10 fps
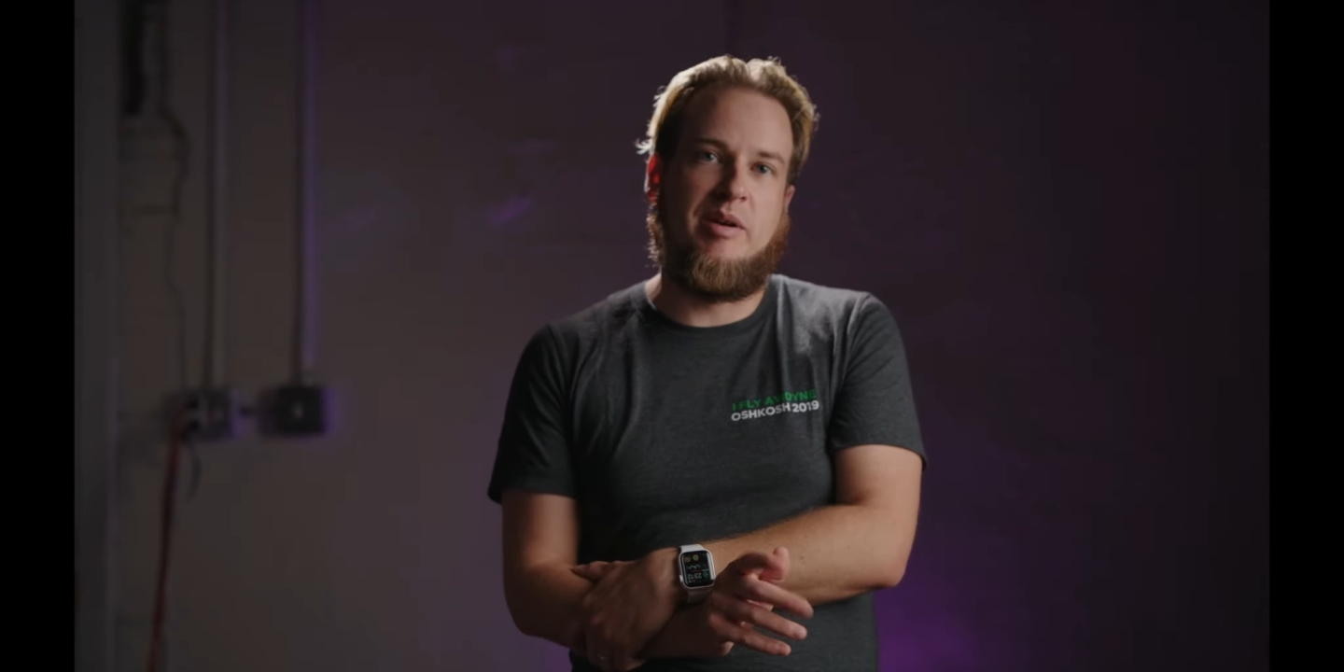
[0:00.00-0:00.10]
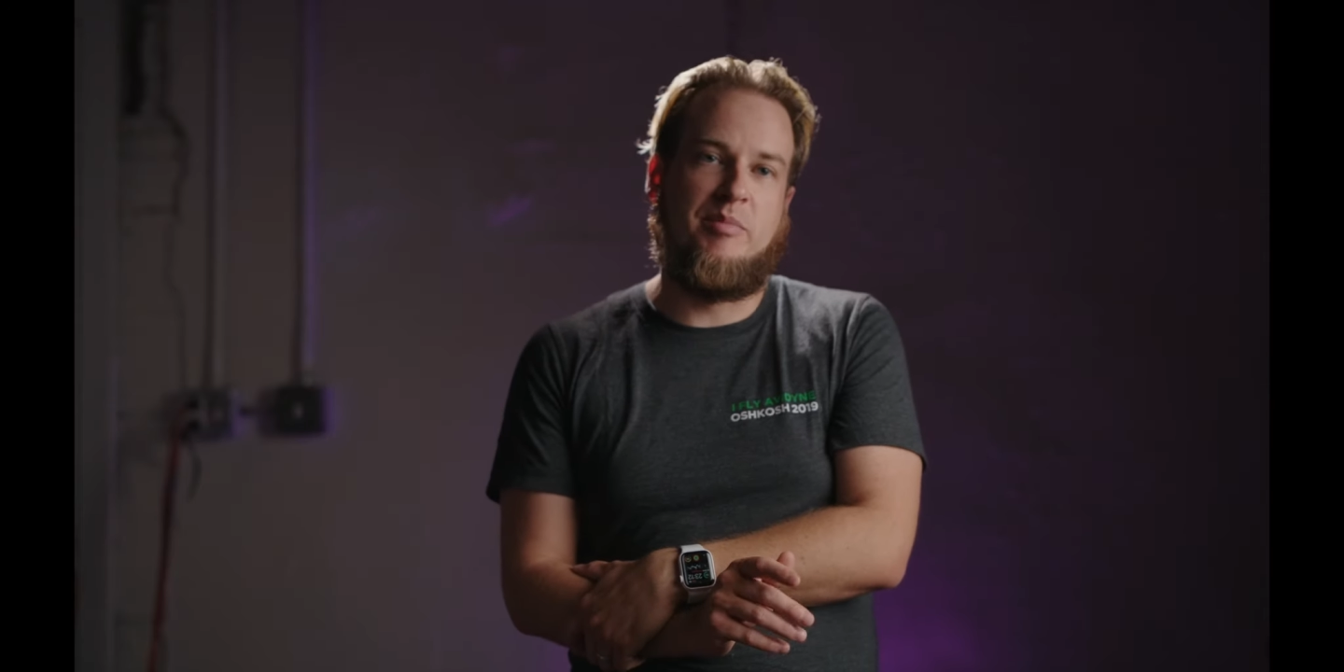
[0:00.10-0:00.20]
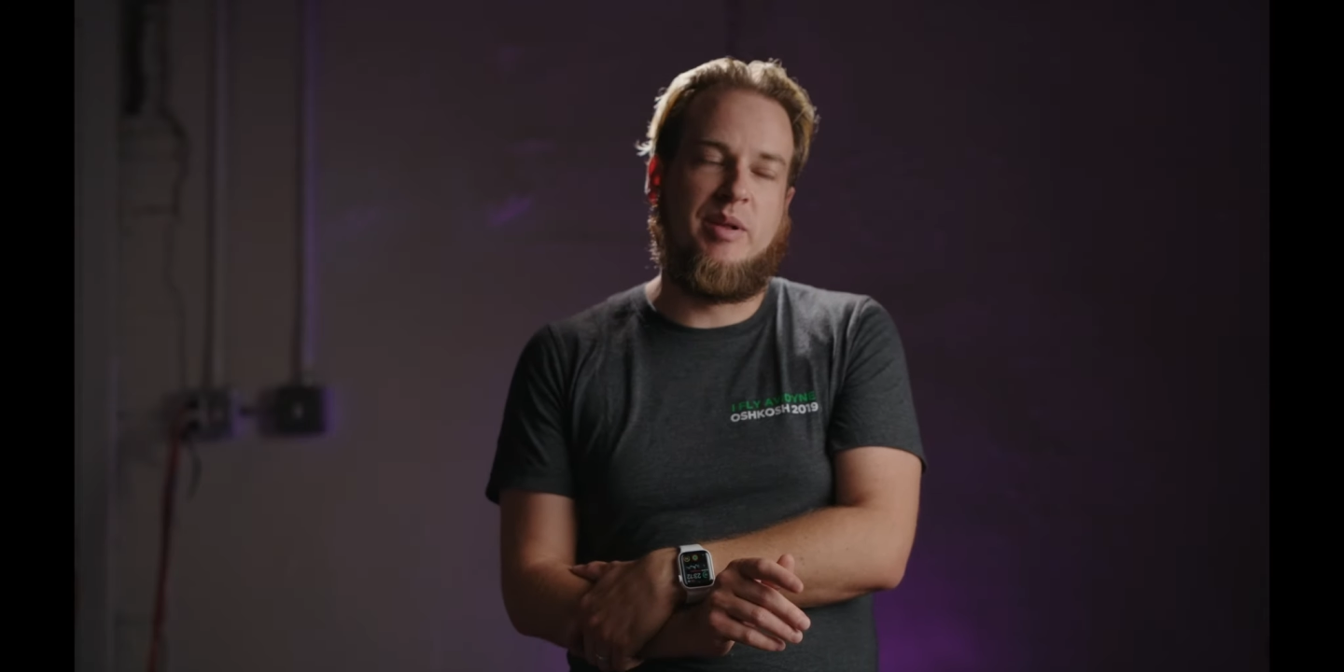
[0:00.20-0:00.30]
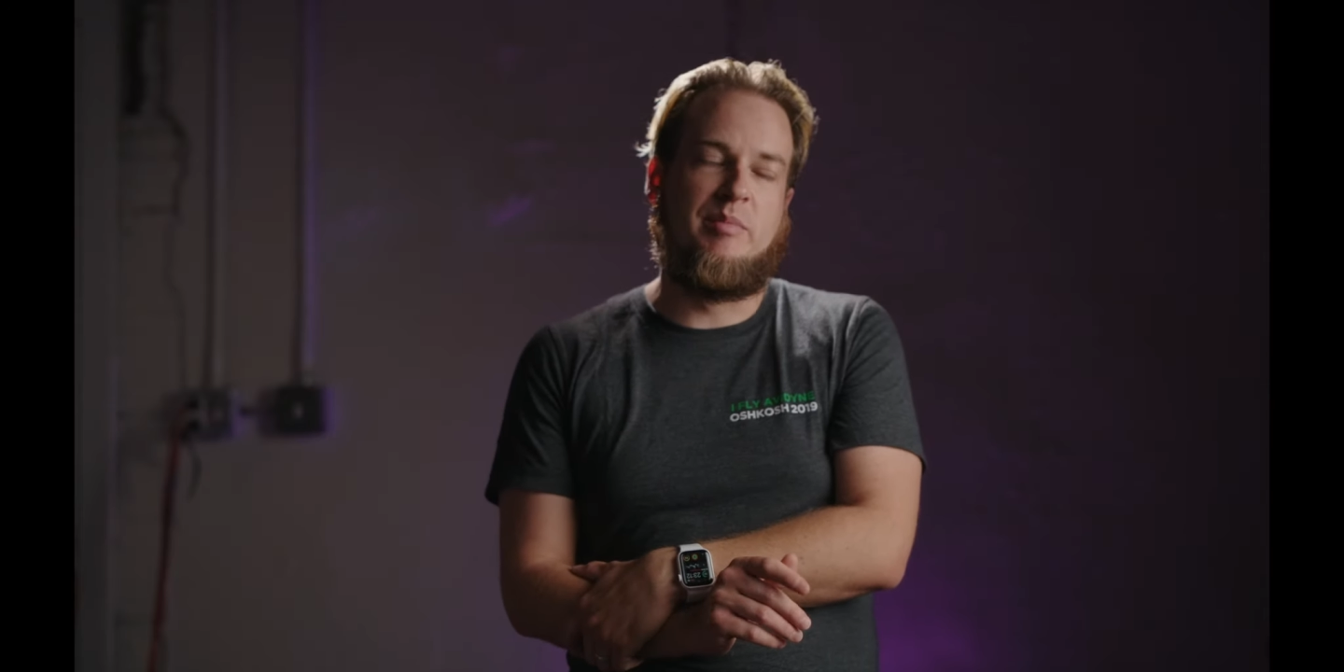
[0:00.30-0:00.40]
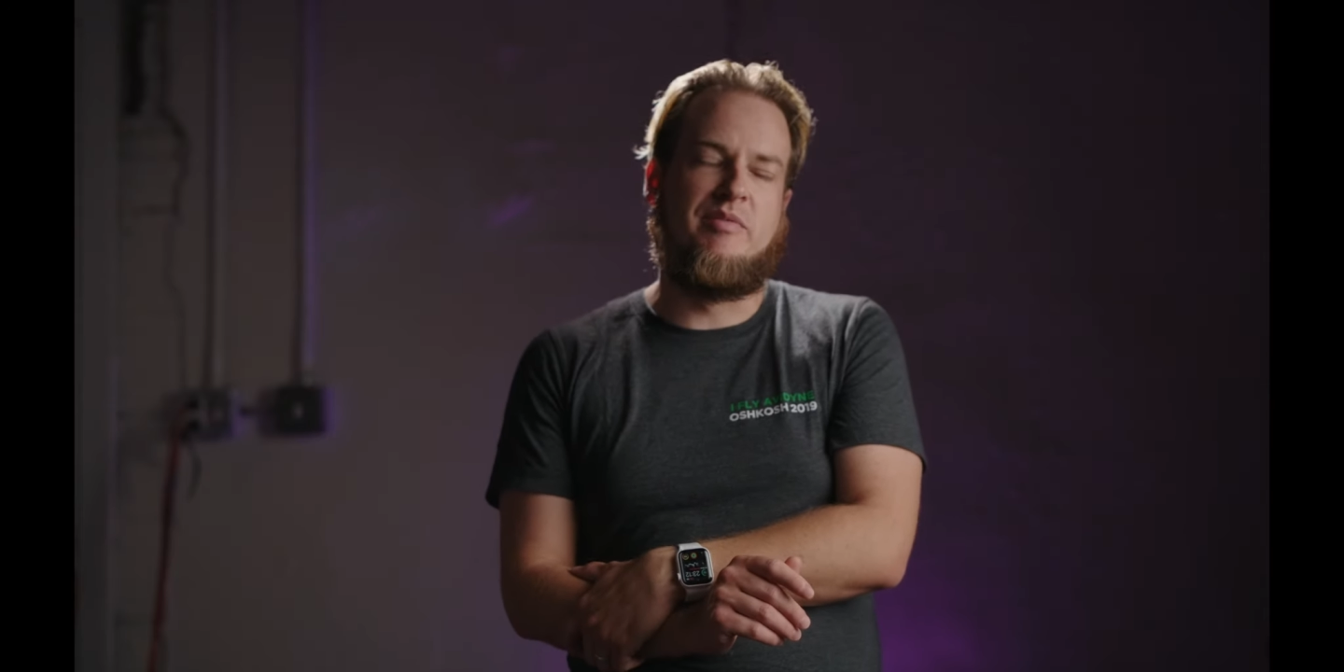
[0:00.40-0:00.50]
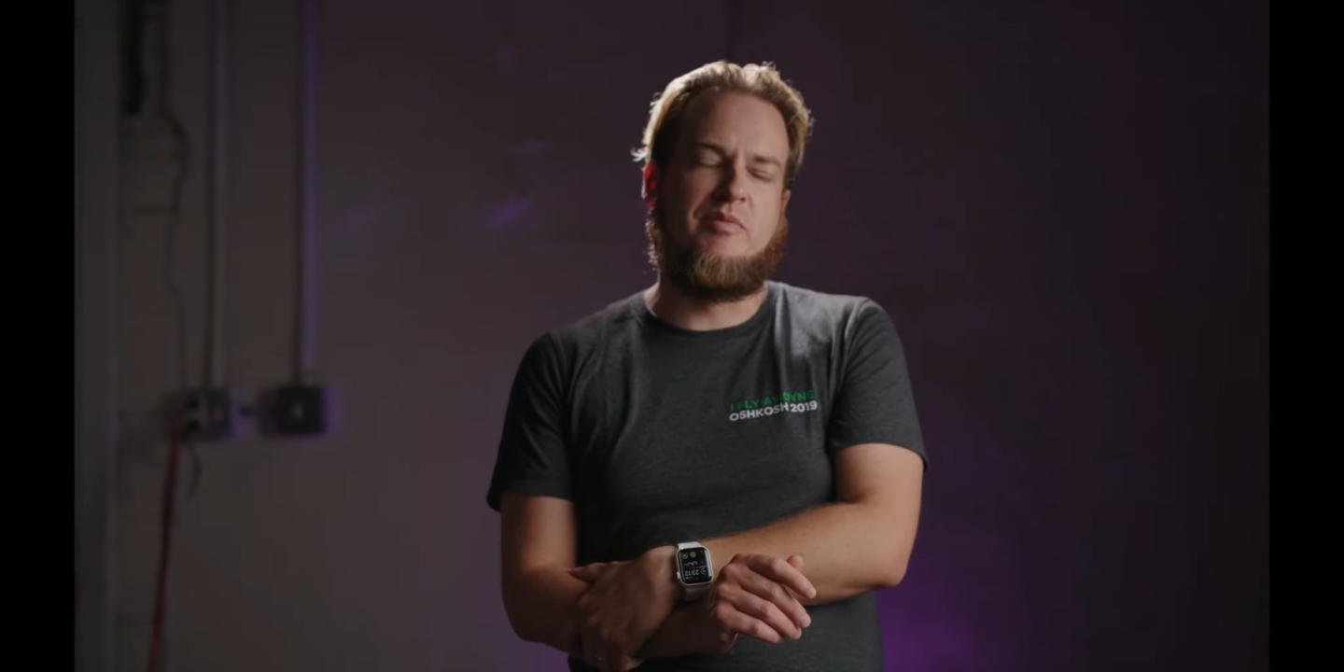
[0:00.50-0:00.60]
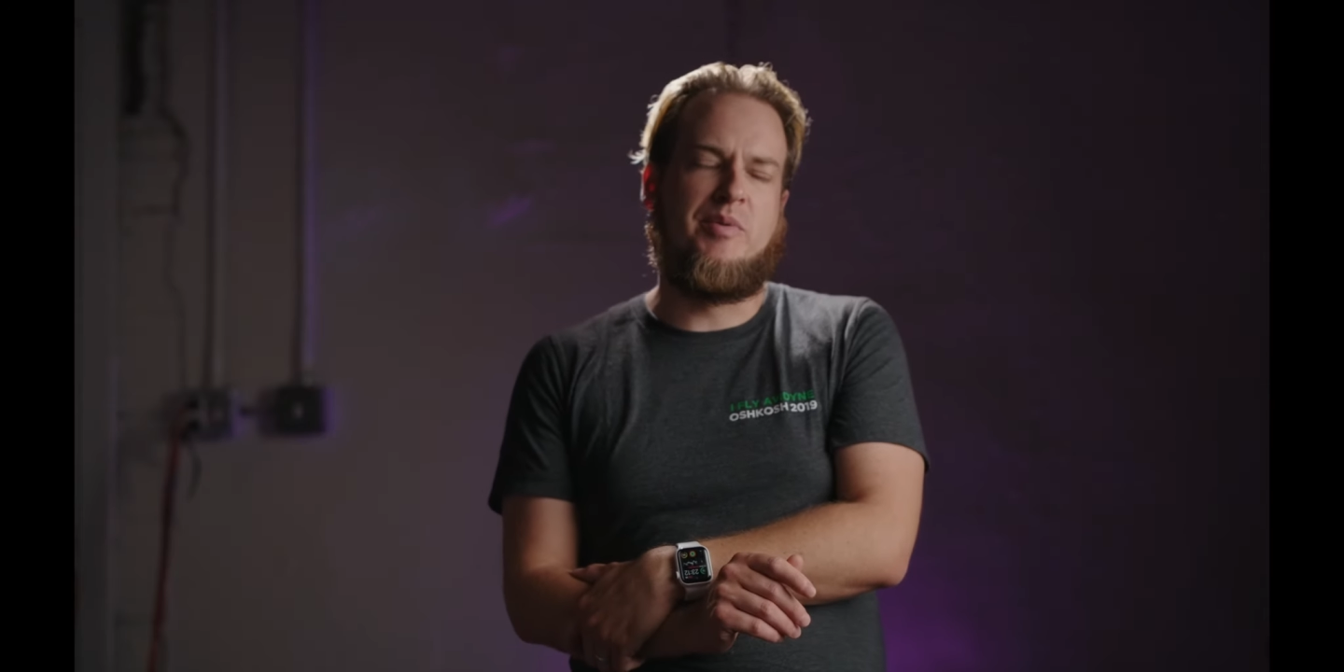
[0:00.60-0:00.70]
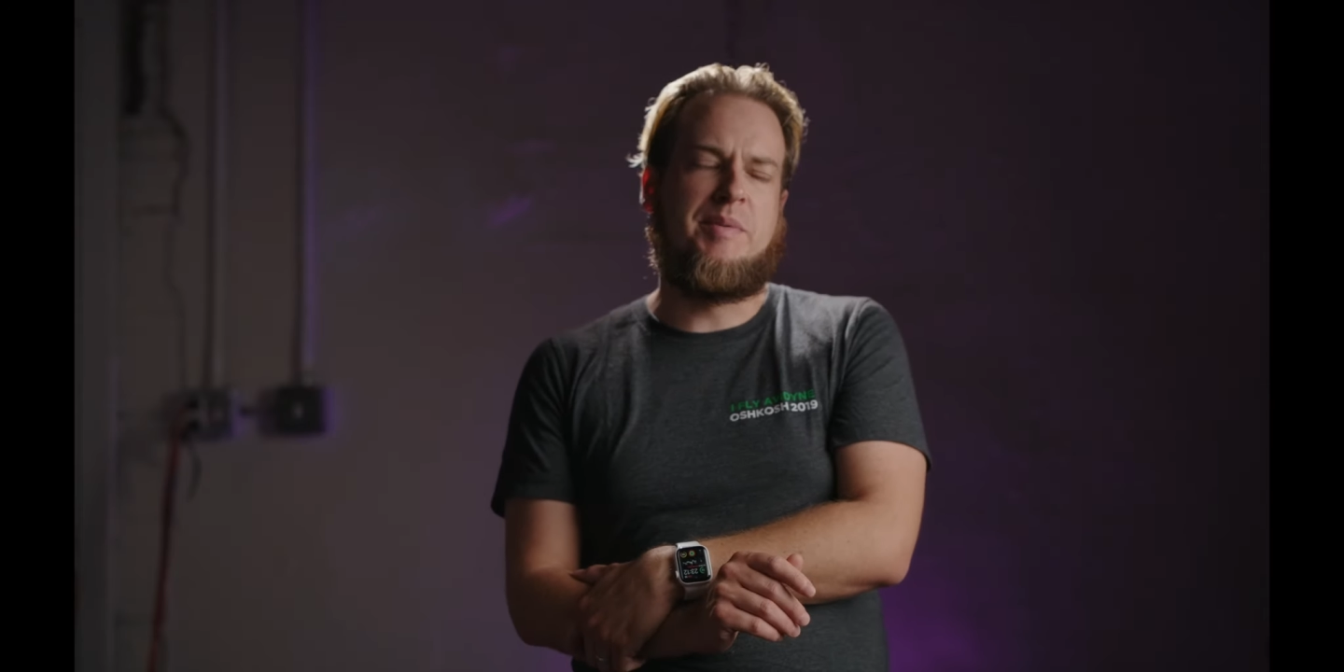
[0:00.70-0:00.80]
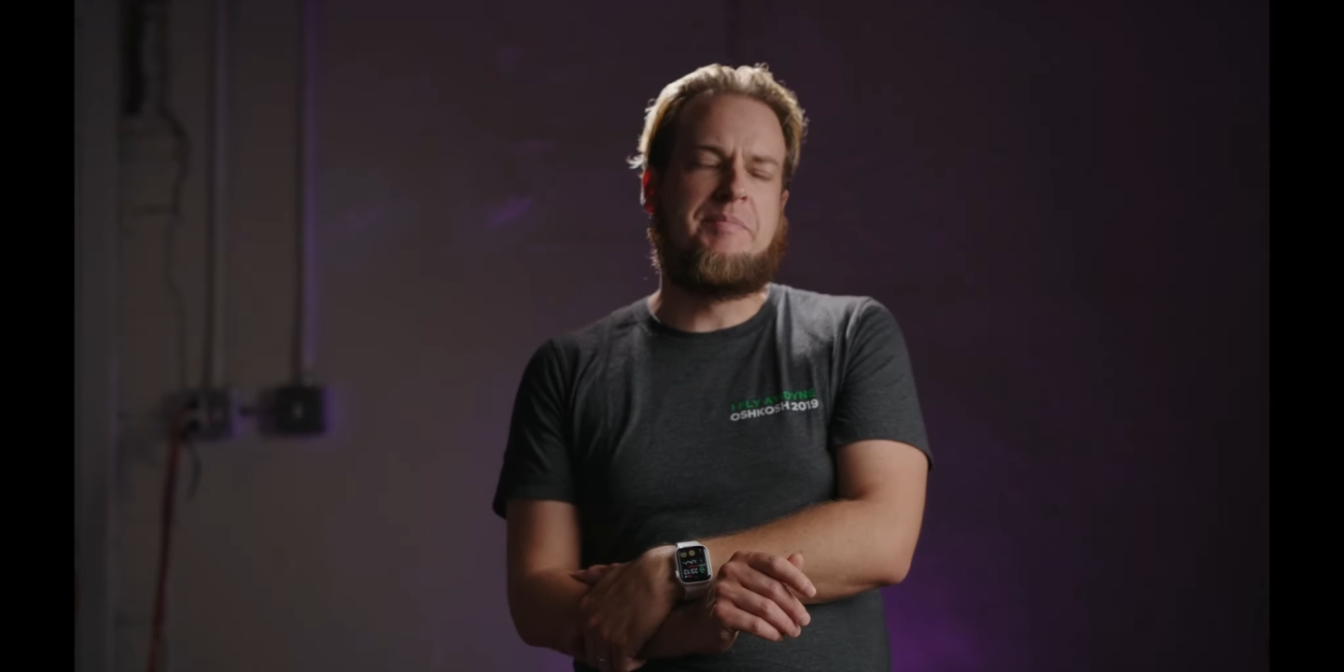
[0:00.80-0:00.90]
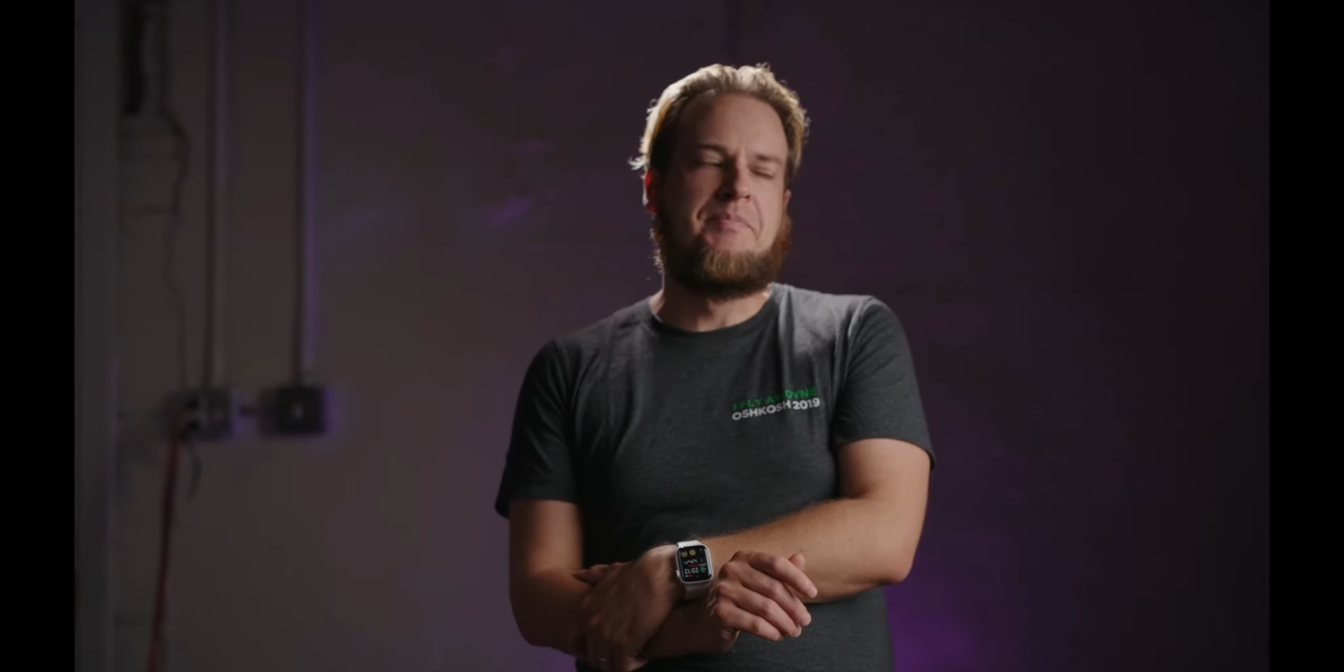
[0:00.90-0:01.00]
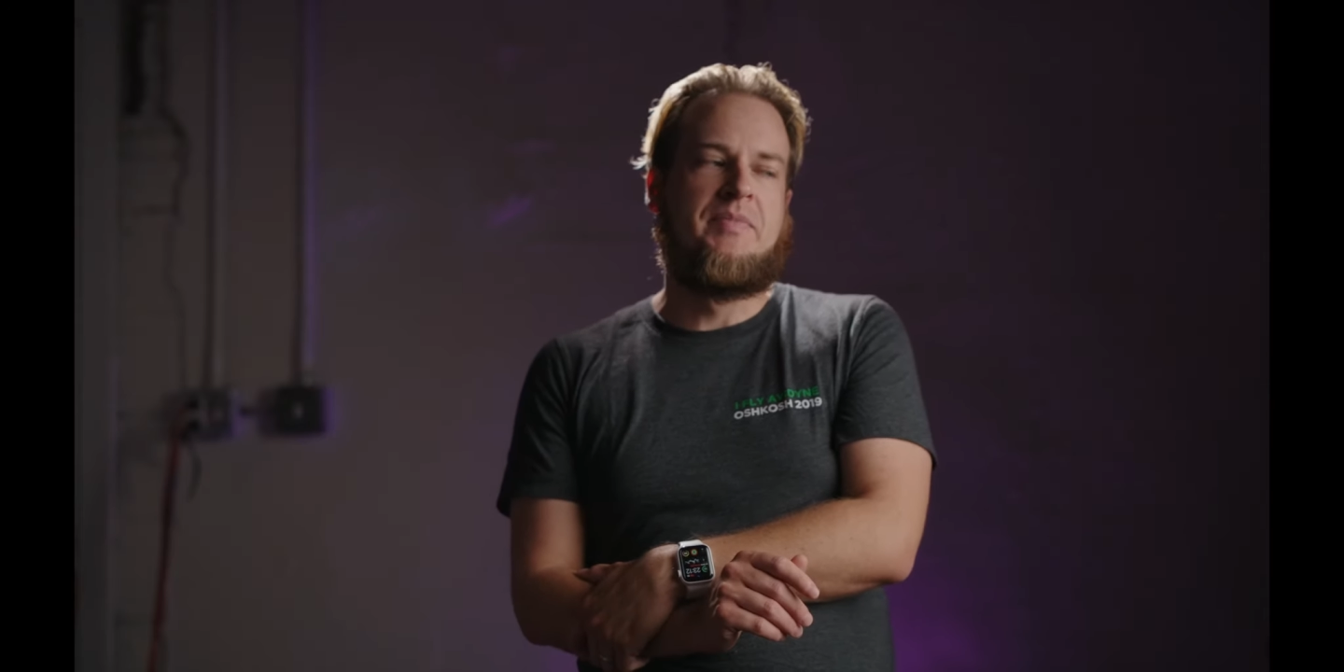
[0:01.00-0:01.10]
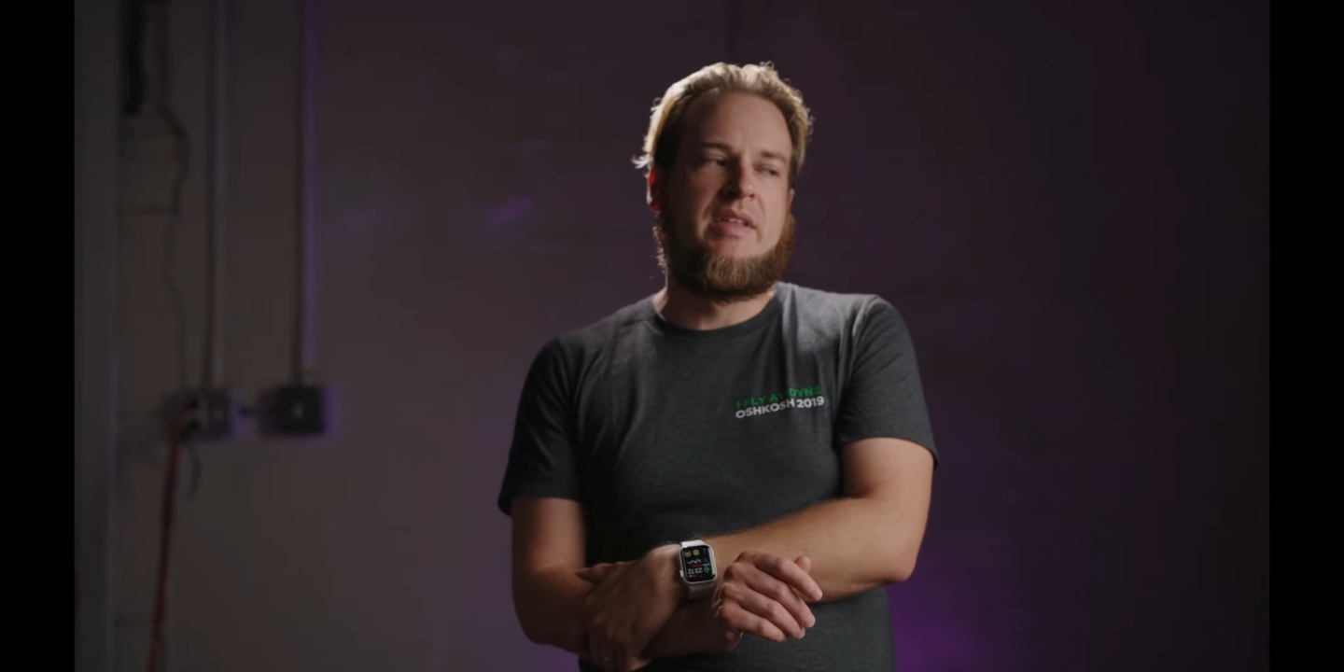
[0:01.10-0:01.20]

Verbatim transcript: airplane before.